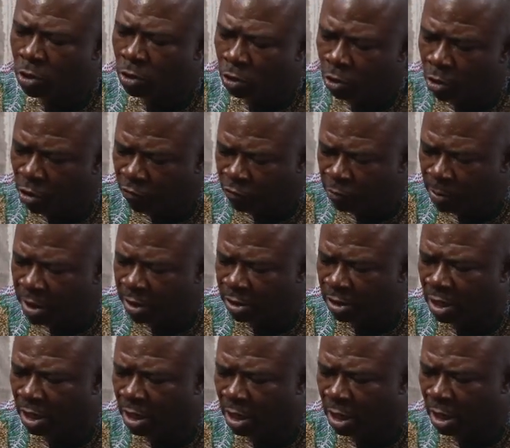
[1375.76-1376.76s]
government
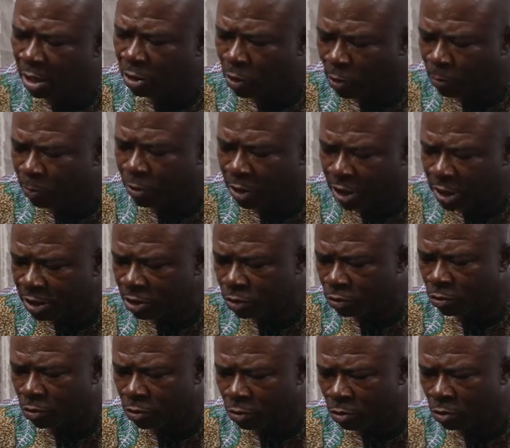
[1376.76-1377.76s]
operates
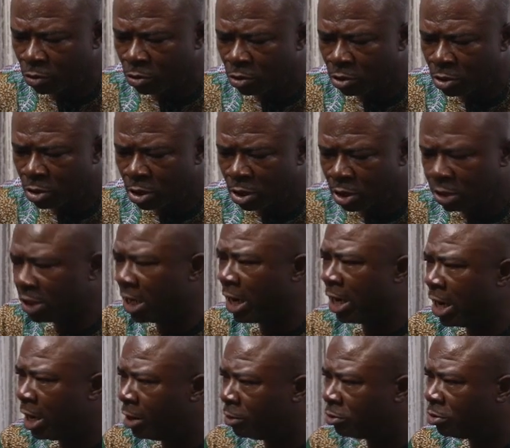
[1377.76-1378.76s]
through
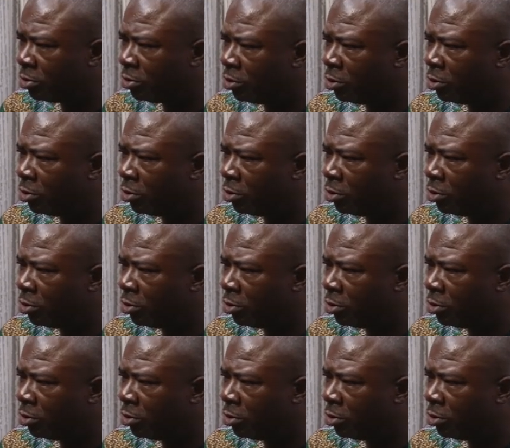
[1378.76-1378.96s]
channels.